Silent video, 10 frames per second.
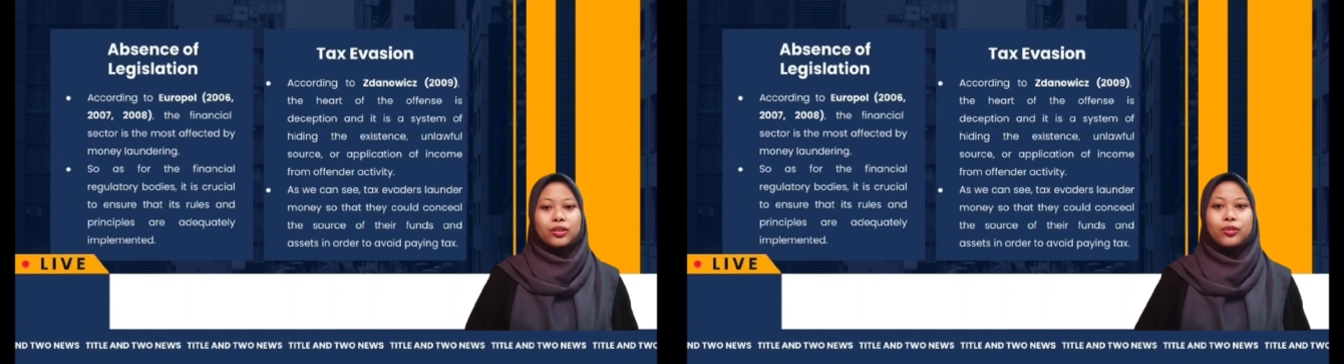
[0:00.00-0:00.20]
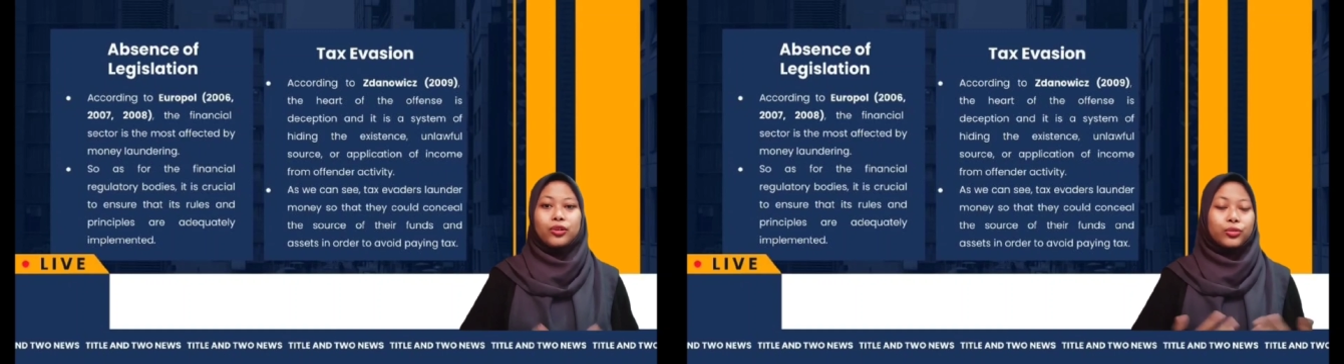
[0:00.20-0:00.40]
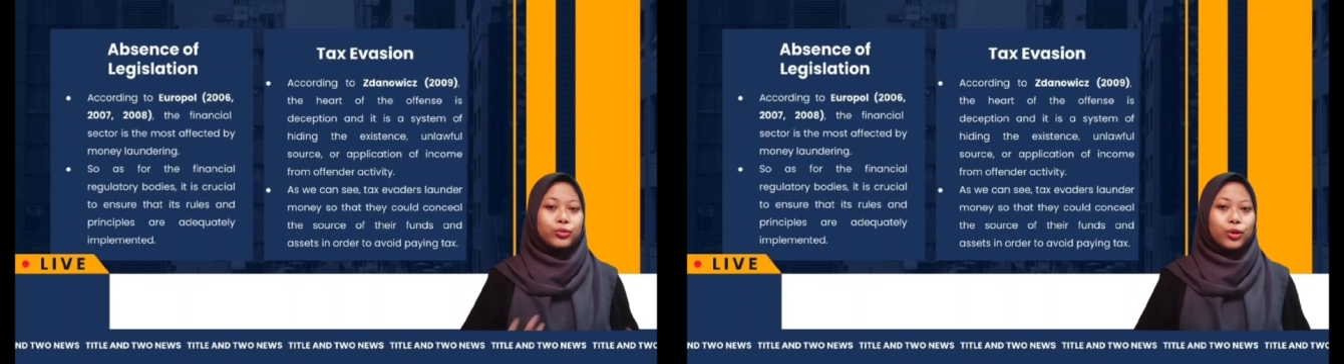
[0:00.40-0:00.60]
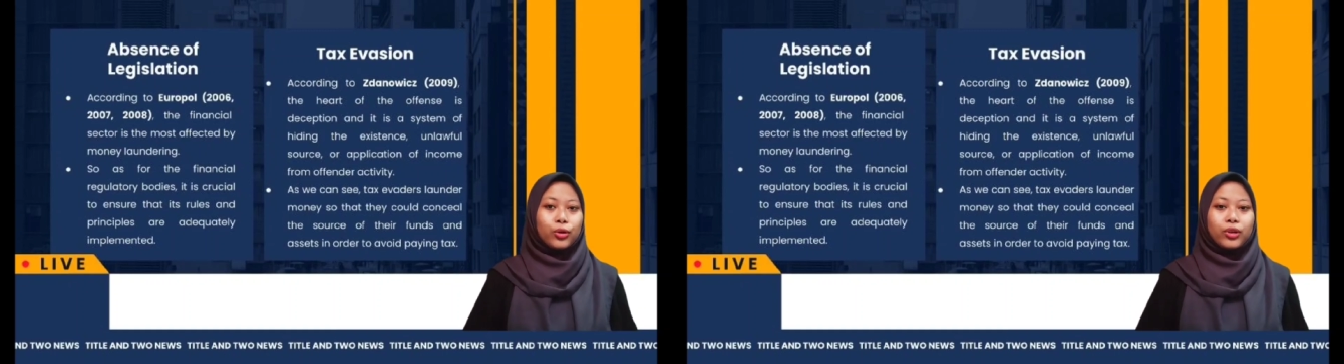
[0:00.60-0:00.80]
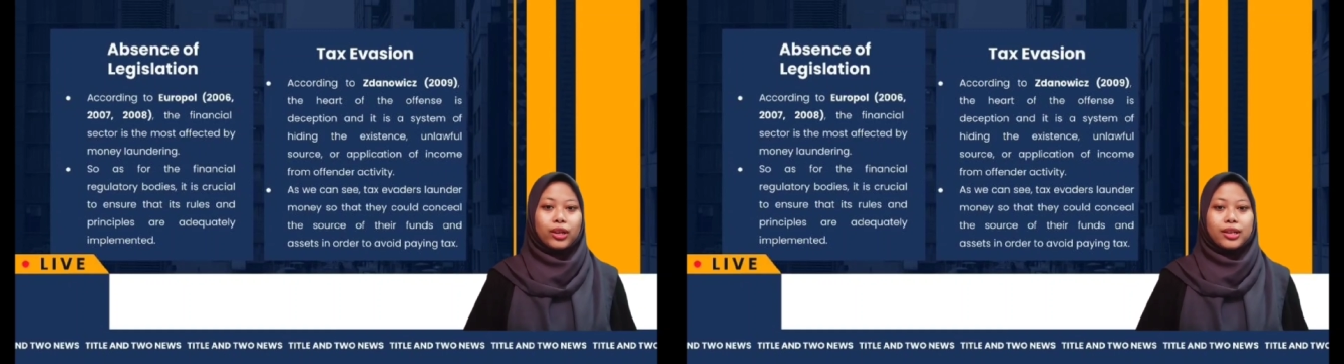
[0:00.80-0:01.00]
Due to
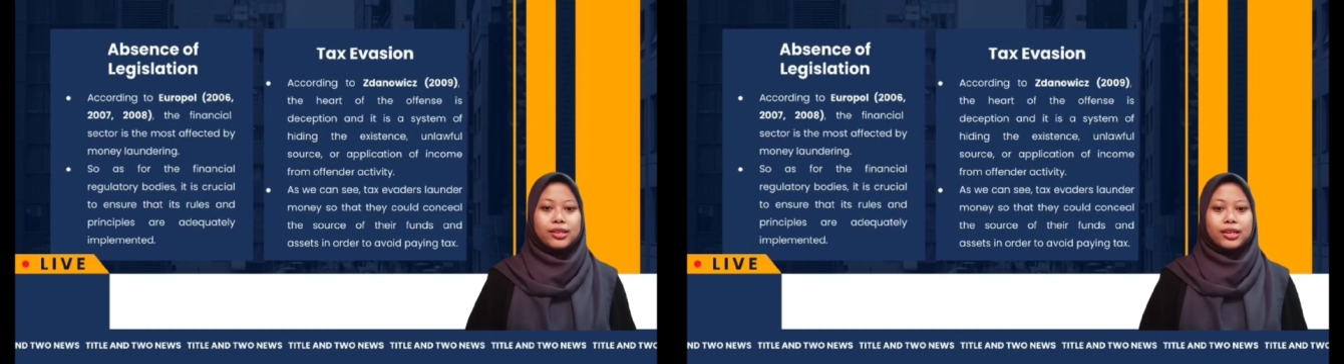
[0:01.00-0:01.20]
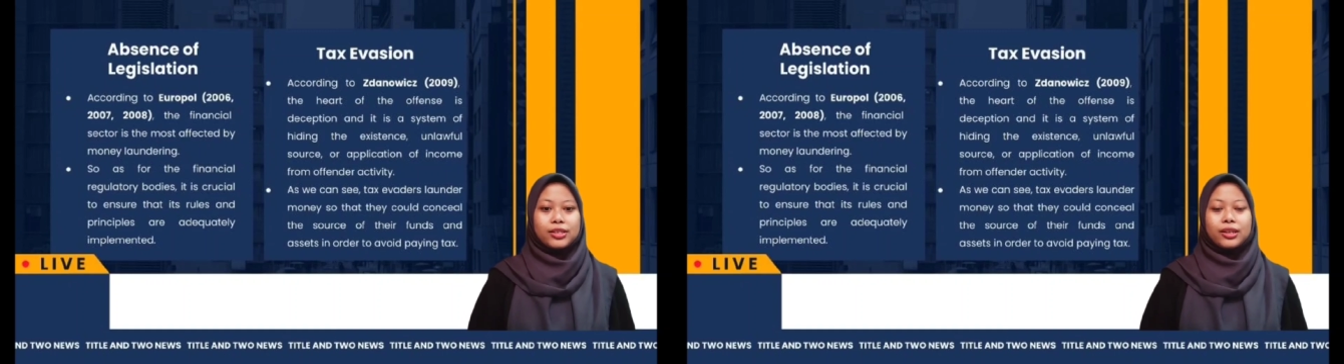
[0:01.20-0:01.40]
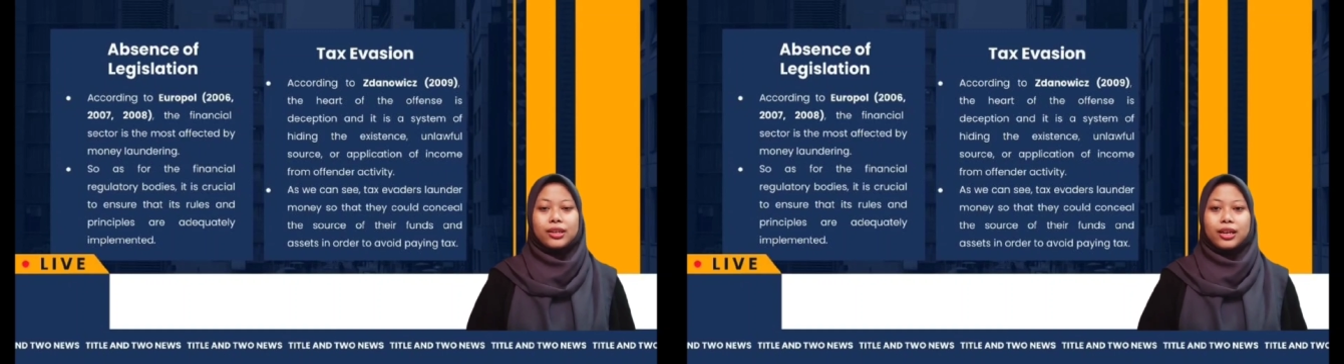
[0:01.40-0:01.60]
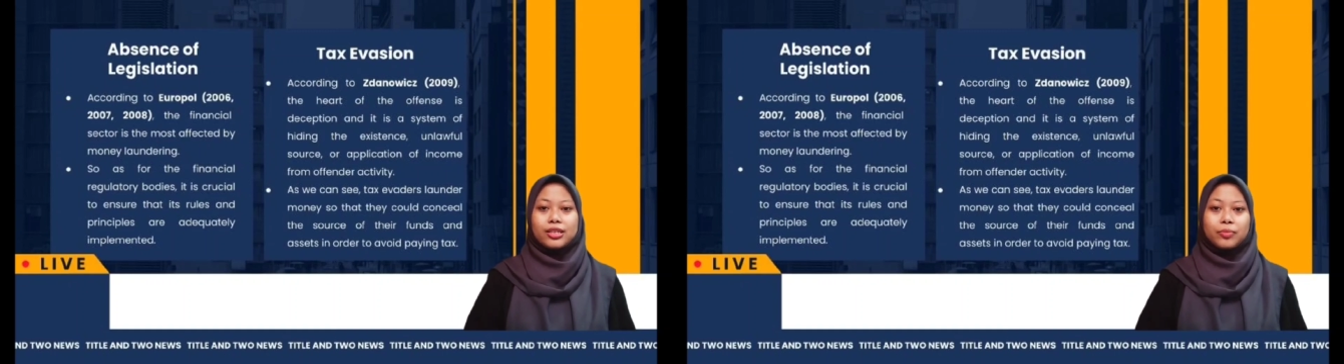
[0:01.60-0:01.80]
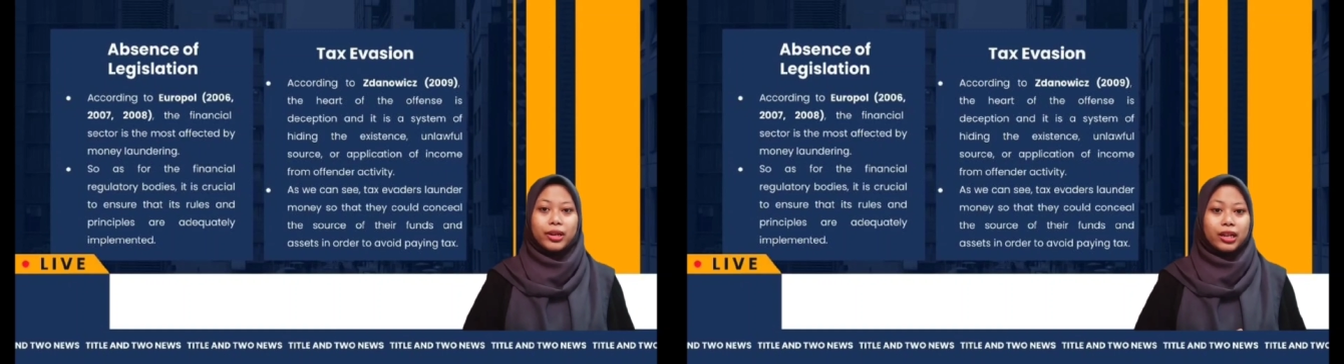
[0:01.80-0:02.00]
no legislation
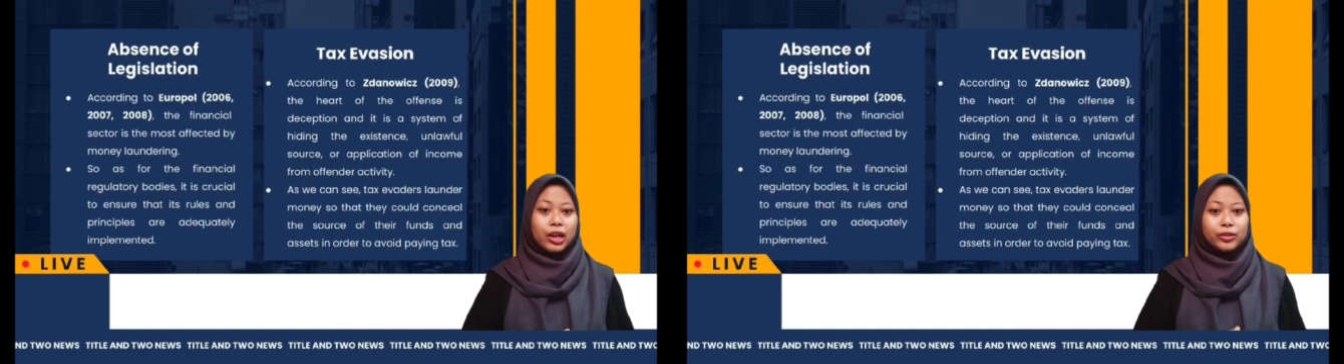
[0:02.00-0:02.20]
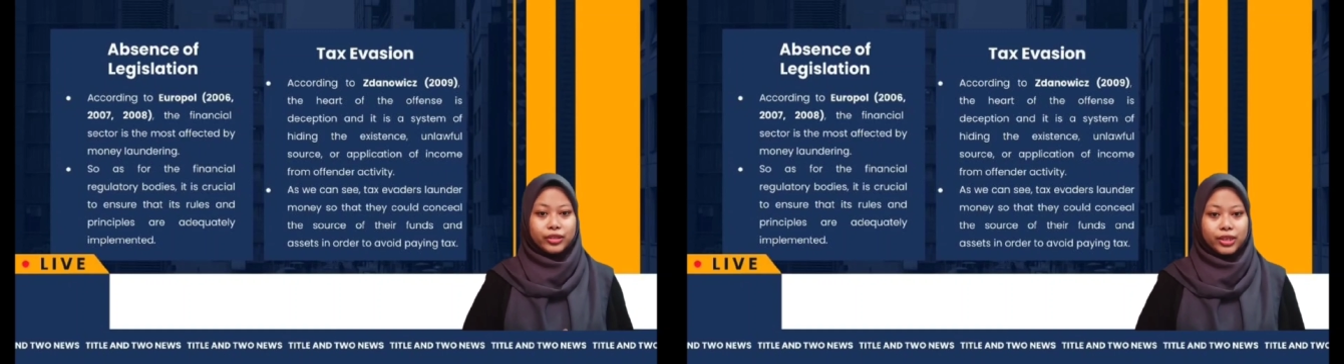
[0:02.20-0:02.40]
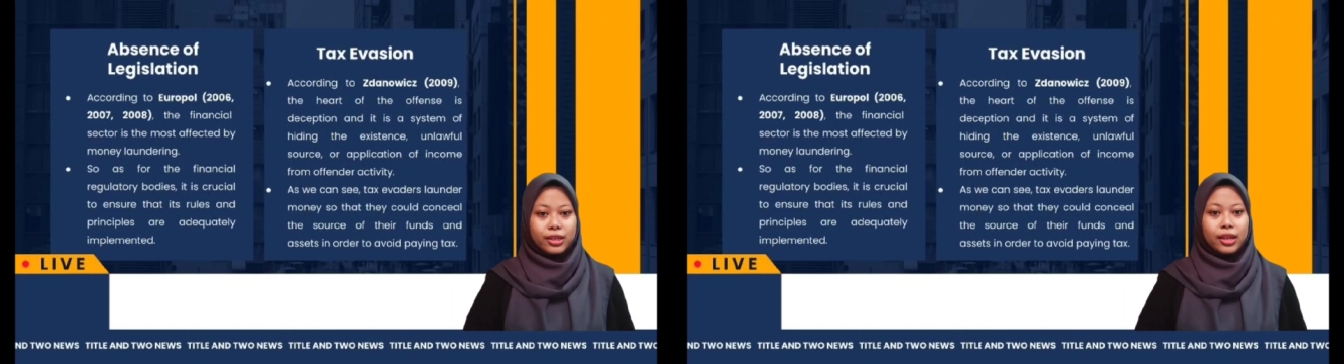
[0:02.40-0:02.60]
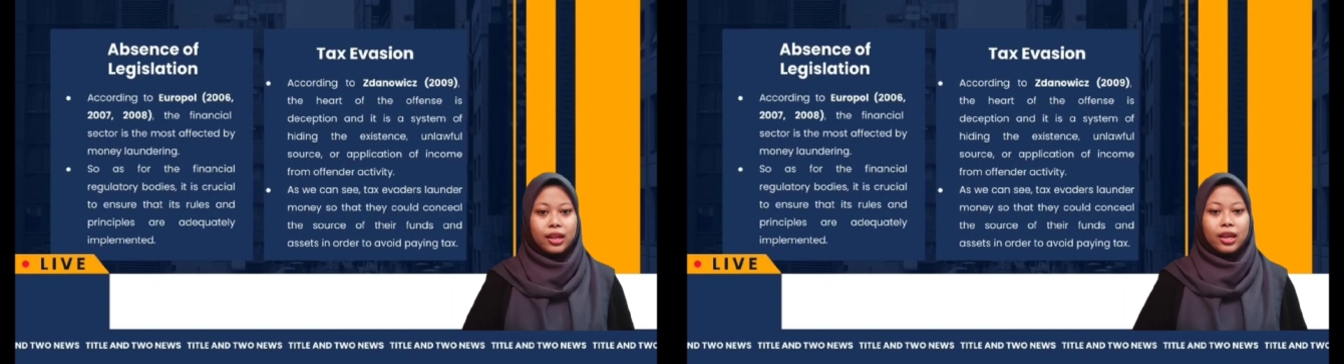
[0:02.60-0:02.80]
against money laundering,